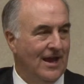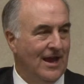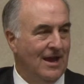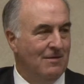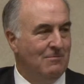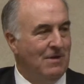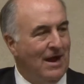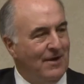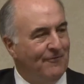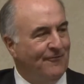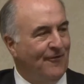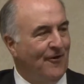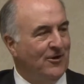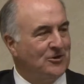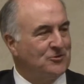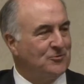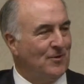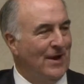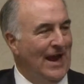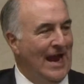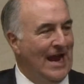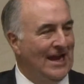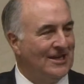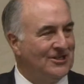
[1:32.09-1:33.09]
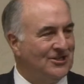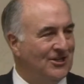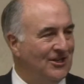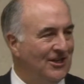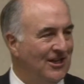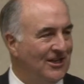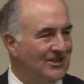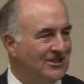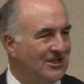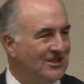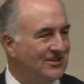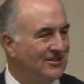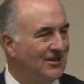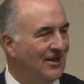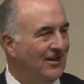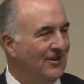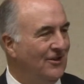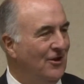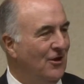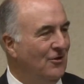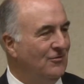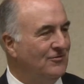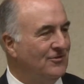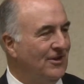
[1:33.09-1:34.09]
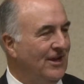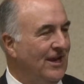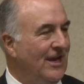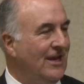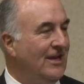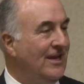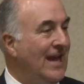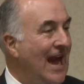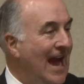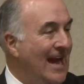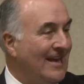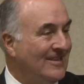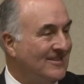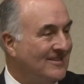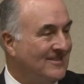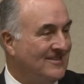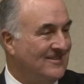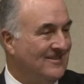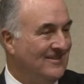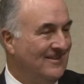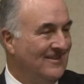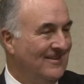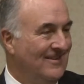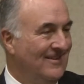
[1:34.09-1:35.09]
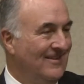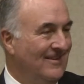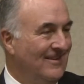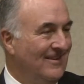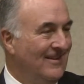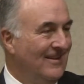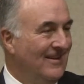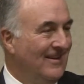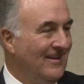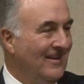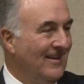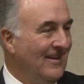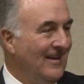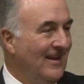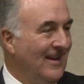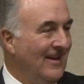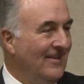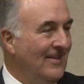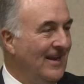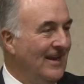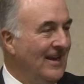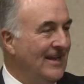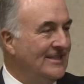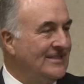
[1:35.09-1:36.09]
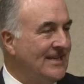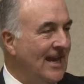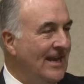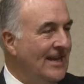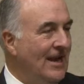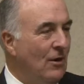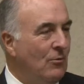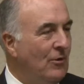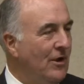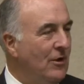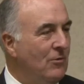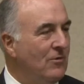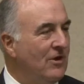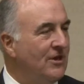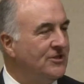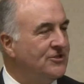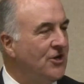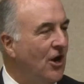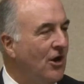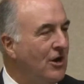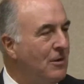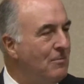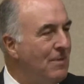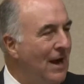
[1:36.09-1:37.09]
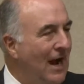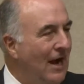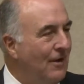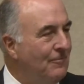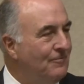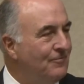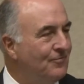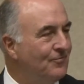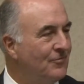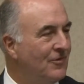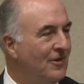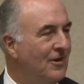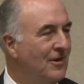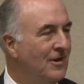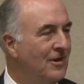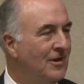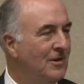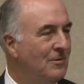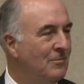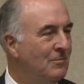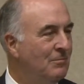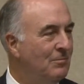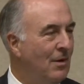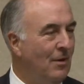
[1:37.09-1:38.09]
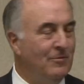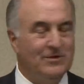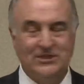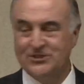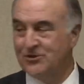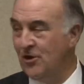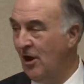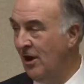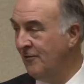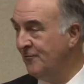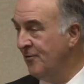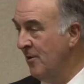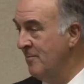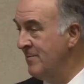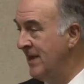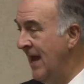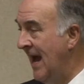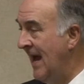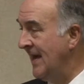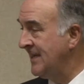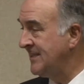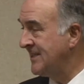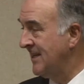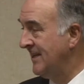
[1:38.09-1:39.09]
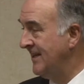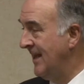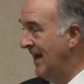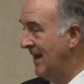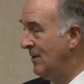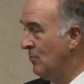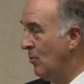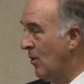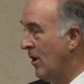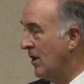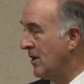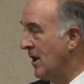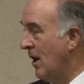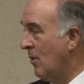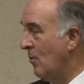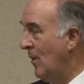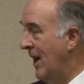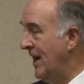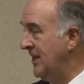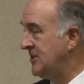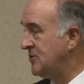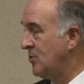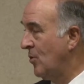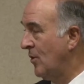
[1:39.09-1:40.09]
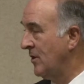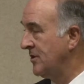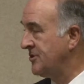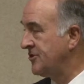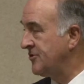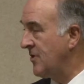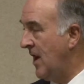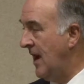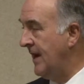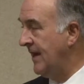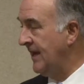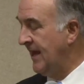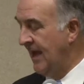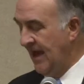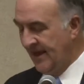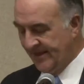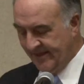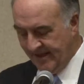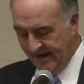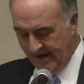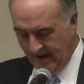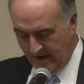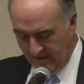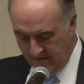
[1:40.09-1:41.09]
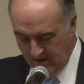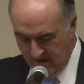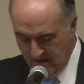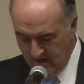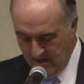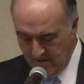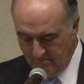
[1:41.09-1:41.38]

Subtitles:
And my first reaction is usually, yes. And then I say, now, what do you want to talk about? Well, we start from yes and then work our way towards trying to get there.